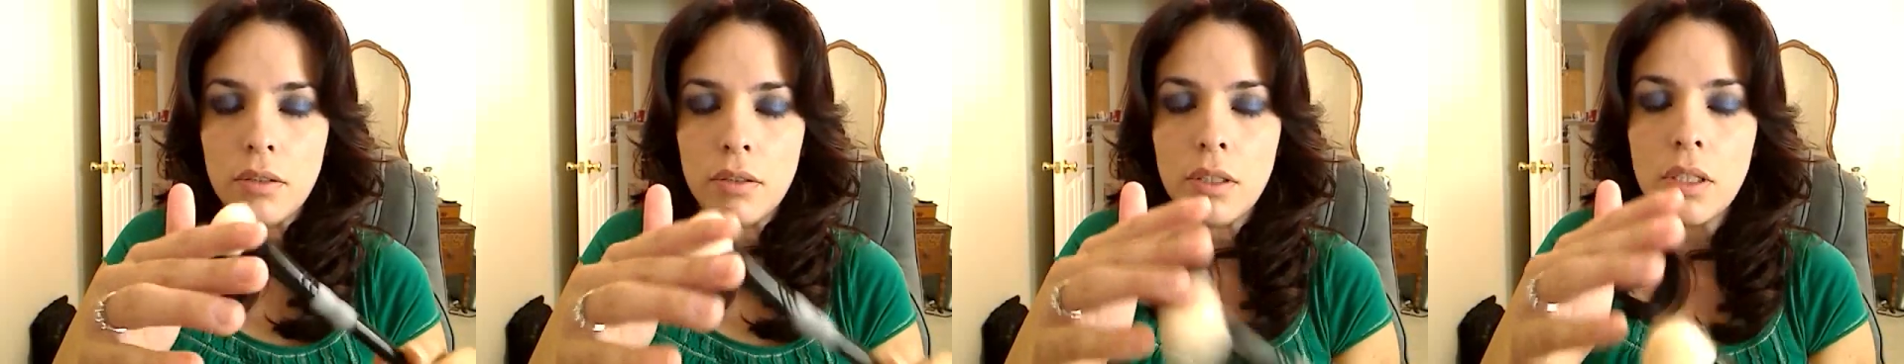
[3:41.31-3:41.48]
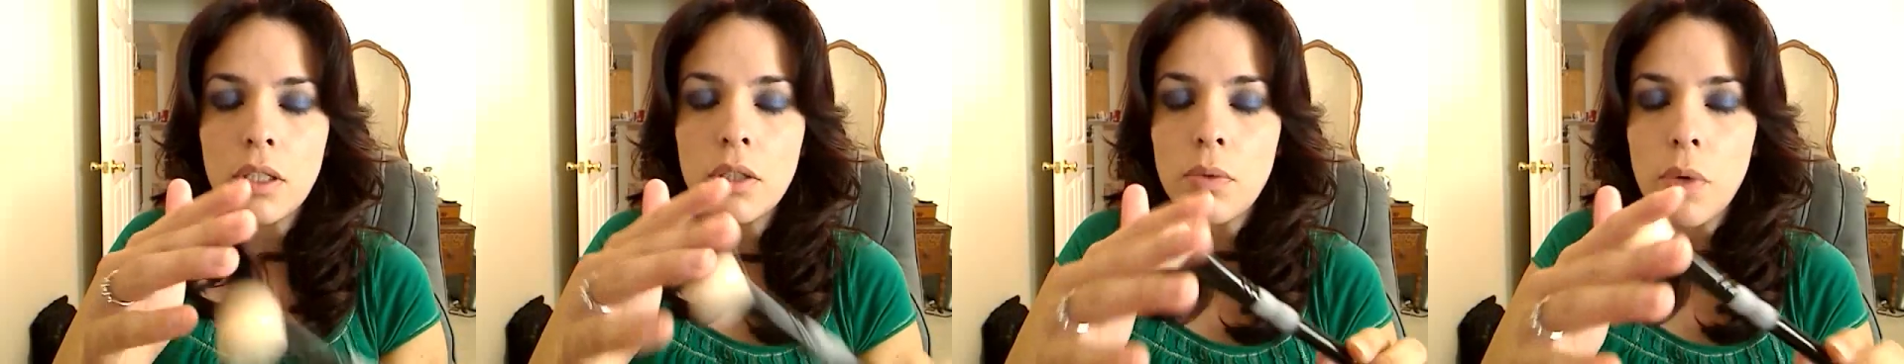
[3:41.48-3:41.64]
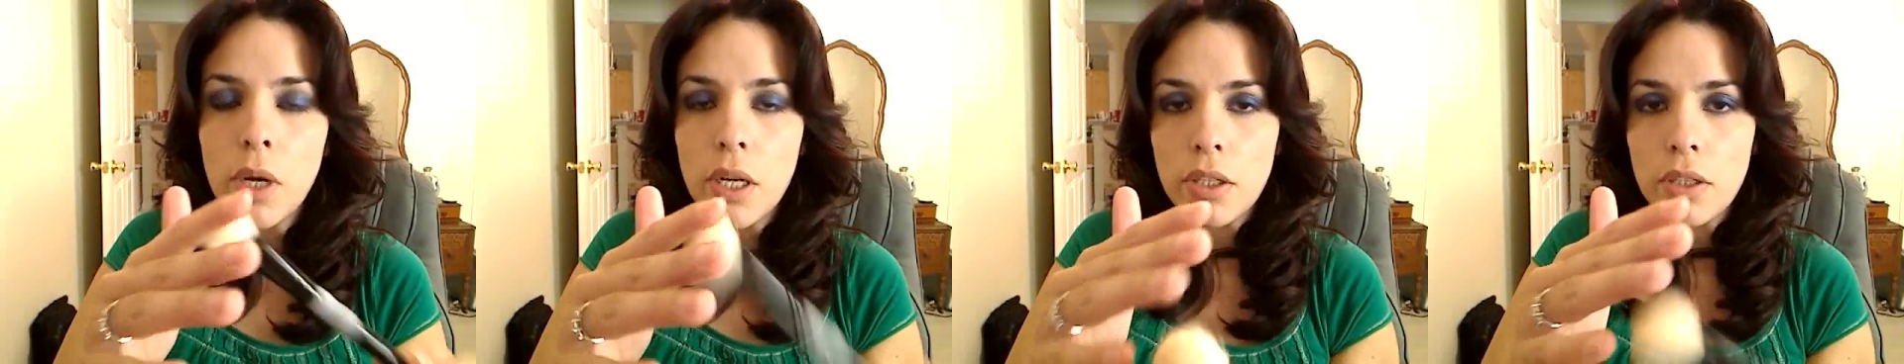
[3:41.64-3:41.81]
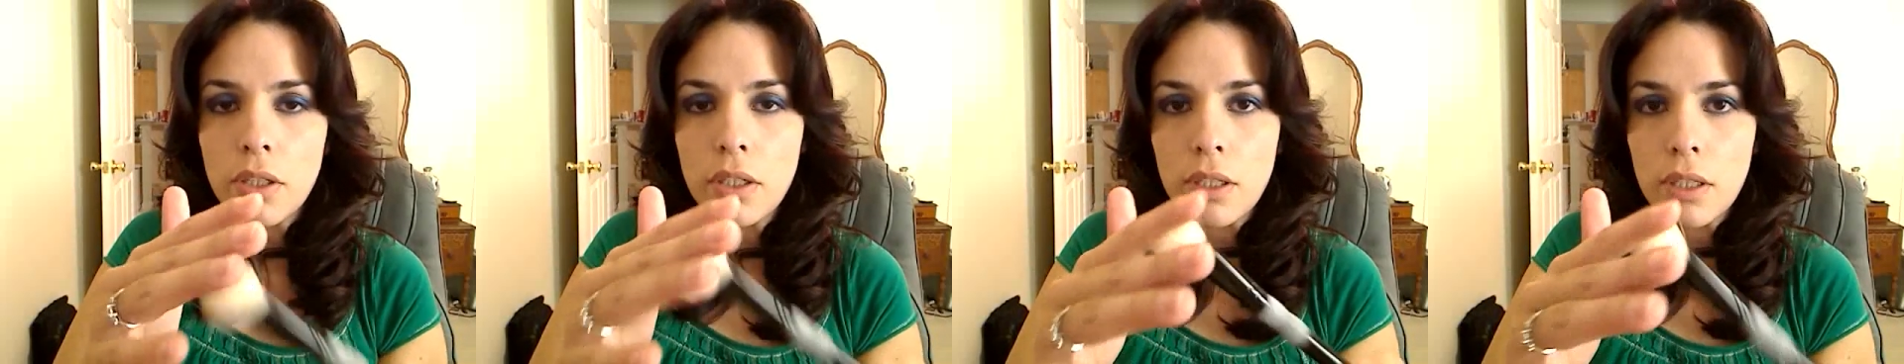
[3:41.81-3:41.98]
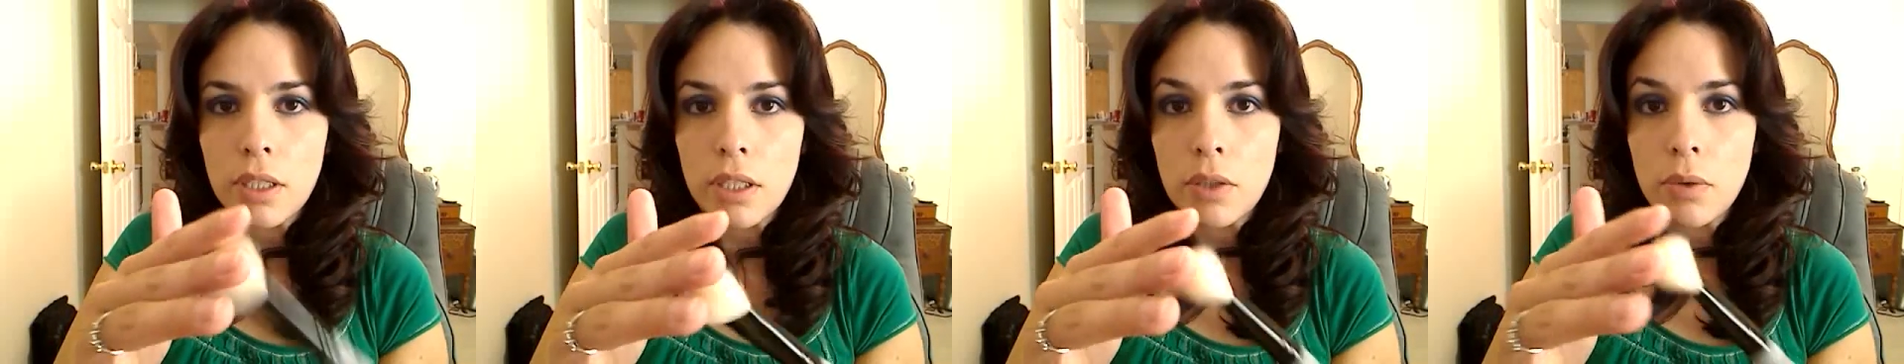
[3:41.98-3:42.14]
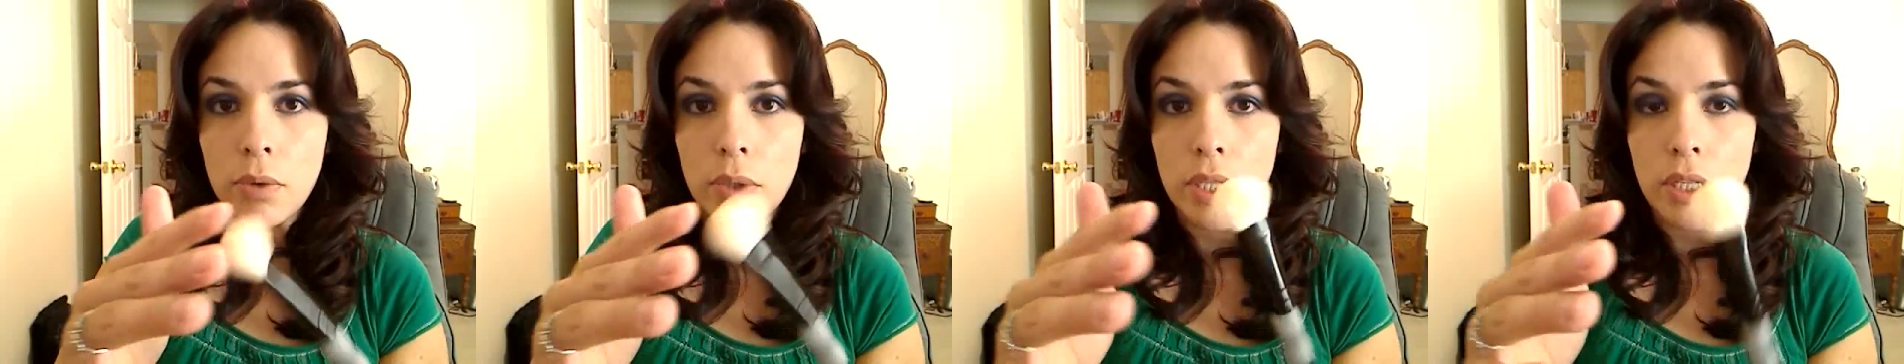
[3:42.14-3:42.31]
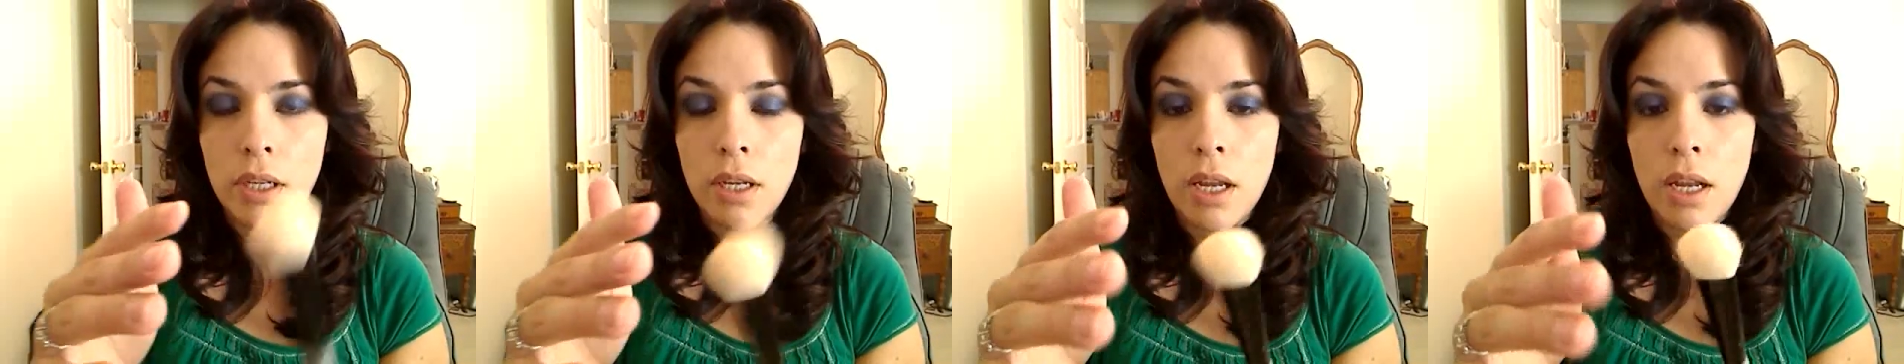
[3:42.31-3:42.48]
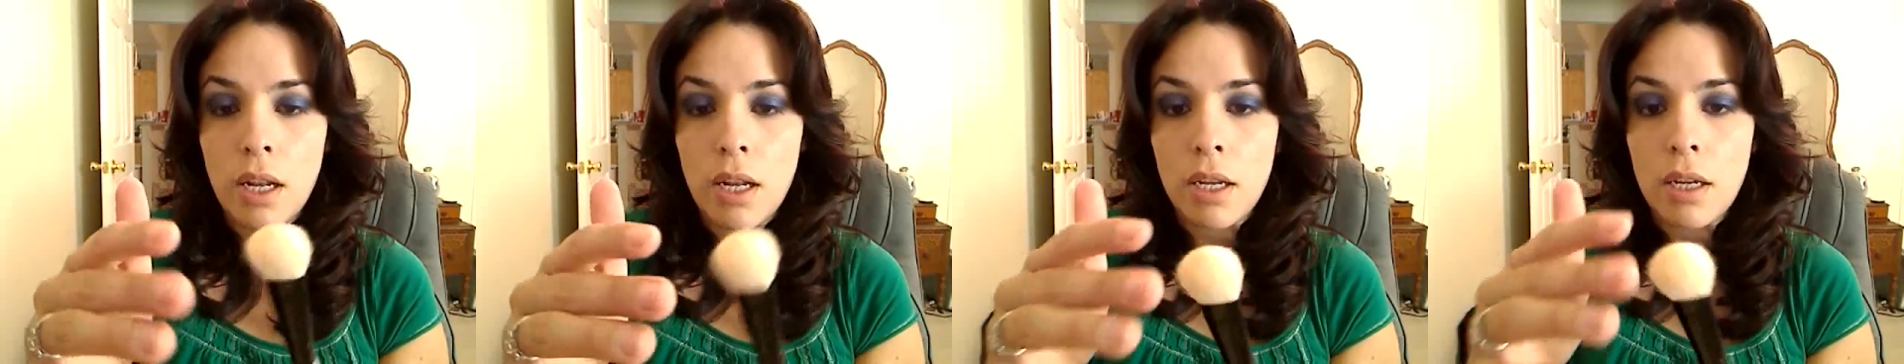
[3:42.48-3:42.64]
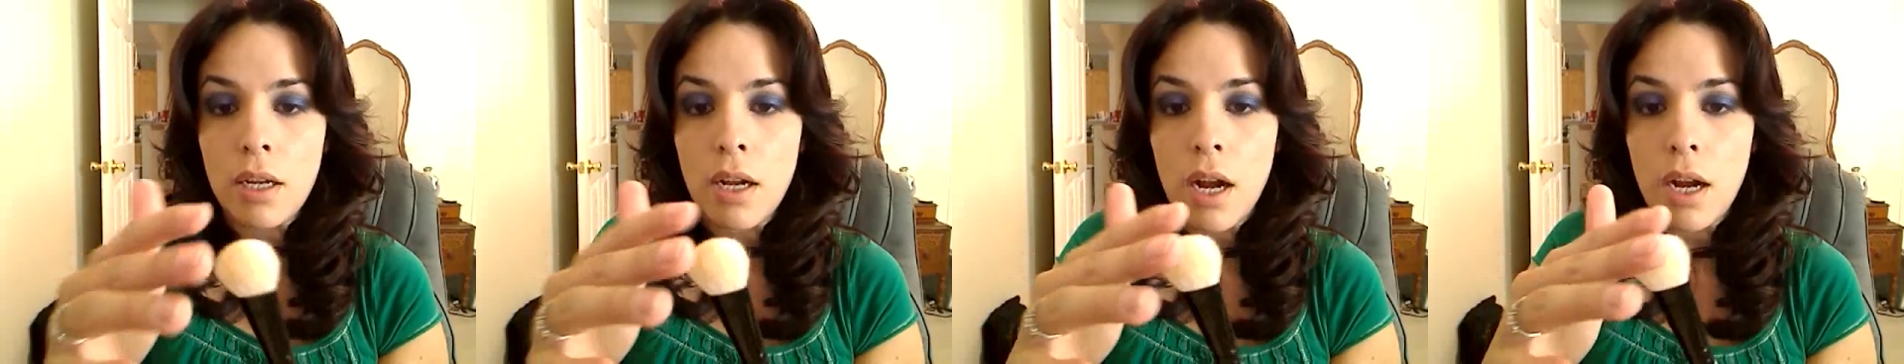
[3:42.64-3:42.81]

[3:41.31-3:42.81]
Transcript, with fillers: dishwashing liquid, and it